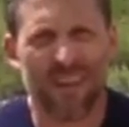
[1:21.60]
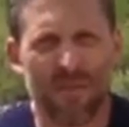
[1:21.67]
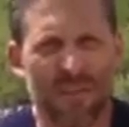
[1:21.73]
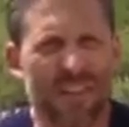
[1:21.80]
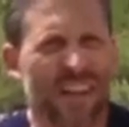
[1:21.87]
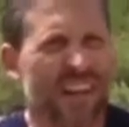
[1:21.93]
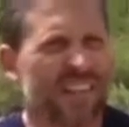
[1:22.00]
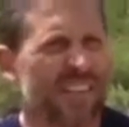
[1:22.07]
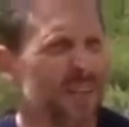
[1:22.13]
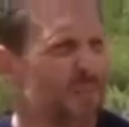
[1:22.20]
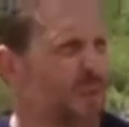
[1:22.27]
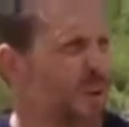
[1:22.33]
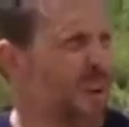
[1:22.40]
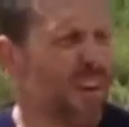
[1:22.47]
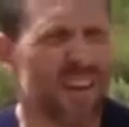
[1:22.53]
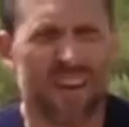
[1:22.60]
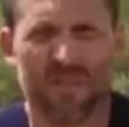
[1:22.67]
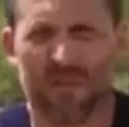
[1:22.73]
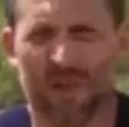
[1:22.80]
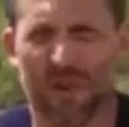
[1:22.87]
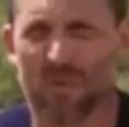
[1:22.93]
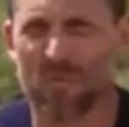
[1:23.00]
I mean, need I say more?
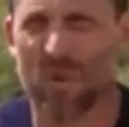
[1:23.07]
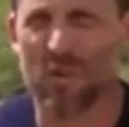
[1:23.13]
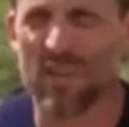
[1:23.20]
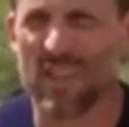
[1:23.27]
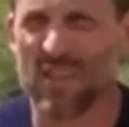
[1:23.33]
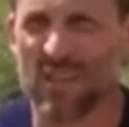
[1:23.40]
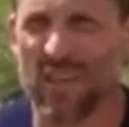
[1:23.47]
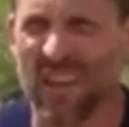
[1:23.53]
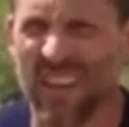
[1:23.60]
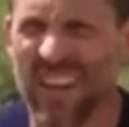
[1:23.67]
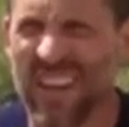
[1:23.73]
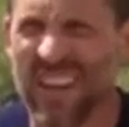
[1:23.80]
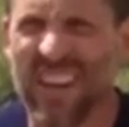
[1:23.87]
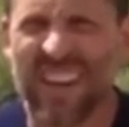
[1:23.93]
Everyone knows protein's good.